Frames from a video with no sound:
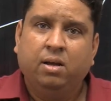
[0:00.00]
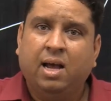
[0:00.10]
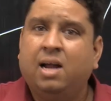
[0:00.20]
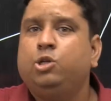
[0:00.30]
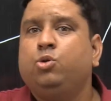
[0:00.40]

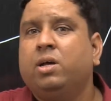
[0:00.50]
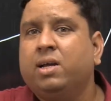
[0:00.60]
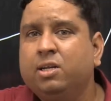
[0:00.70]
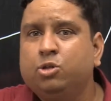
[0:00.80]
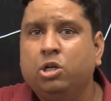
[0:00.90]
And
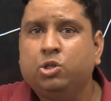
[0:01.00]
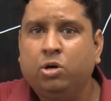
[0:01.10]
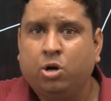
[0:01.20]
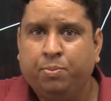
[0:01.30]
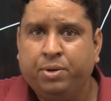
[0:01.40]
sugarcane is also a
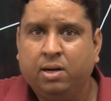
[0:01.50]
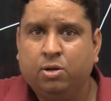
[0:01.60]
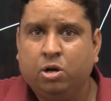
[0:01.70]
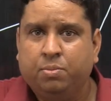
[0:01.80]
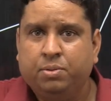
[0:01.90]
tropical
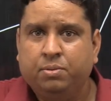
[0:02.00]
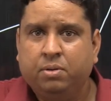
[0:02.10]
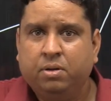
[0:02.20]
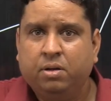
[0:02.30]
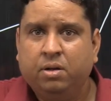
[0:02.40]
crop.
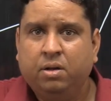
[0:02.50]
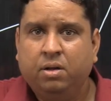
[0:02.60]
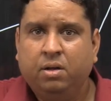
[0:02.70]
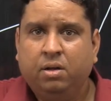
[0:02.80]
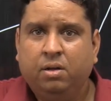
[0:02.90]

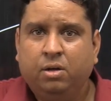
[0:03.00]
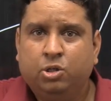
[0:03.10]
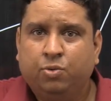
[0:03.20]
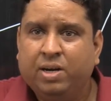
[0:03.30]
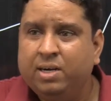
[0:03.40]

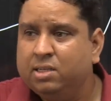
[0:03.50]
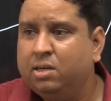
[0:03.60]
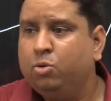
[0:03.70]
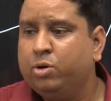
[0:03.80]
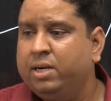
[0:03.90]
So when it is
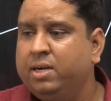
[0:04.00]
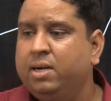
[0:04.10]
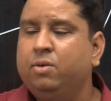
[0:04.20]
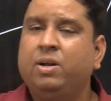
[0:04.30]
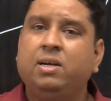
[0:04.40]

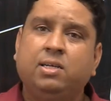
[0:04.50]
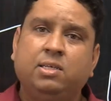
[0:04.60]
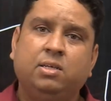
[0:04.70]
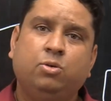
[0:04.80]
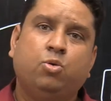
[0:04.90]
located, when it
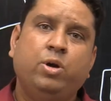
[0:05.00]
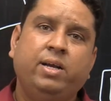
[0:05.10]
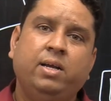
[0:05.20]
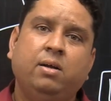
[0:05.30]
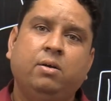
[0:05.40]
is growing,
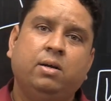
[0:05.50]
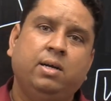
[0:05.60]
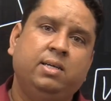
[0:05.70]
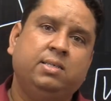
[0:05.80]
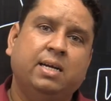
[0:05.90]

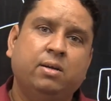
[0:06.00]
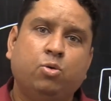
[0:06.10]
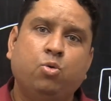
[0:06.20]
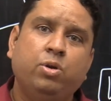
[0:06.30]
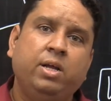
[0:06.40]
it is getting
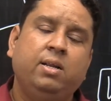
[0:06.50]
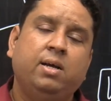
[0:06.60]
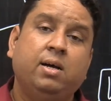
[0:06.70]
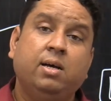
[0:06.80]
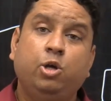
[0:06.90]
grown in
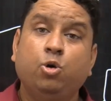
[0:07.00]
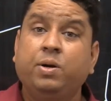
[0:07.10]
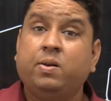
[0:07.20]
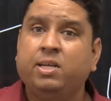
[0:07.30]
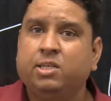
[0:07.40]
the
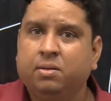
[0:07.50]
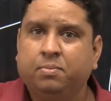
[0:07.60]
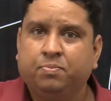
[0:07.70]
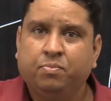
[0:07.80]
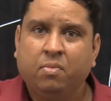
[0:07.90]
humid region.
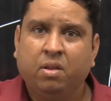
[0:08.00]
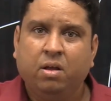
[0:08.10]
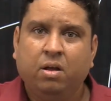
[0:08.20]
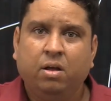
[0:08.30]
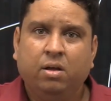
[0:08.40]

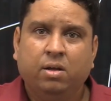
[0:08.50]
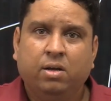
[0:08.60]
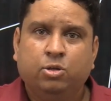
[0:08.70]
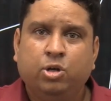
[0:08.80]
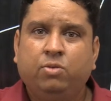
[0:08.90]

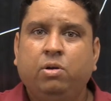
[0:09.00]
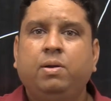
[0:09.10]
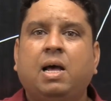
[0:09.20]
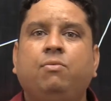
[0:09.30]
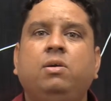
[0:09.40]
So it will be
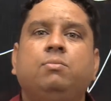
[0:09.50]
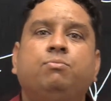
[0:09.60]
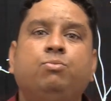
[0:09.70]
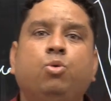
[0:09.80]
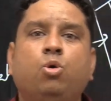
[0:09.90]
having
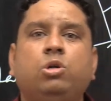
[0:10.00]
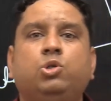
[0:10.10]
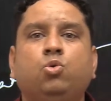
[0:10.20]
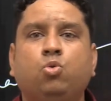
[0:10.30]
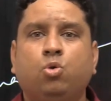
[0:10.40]
more
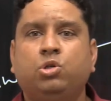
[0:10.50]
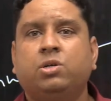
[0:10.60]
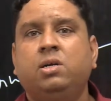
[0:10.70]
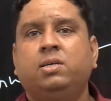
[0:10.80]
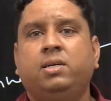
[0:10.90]
sucrose
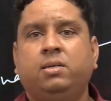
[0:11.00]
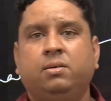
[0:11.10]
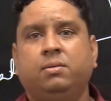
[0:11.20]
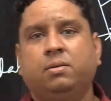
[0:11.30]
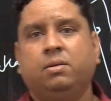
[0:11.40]
content.
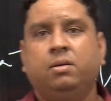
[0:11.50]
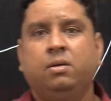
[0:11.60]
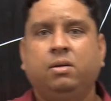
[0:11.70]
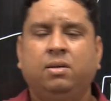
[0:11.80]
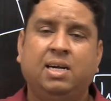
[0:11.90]

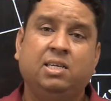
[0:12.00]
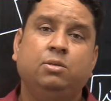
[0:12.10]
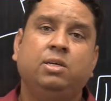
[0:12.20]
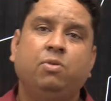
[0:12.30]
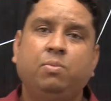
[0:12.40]
That is,
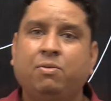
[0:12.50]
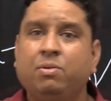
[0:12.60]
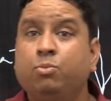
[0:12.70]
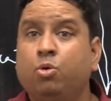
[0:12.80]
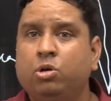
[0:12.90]
it will be
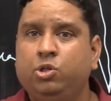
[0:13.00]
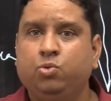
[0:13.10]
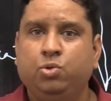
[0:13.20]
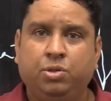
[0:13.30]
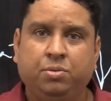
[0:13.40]
having more
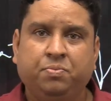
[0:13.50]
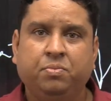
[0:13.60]
juice.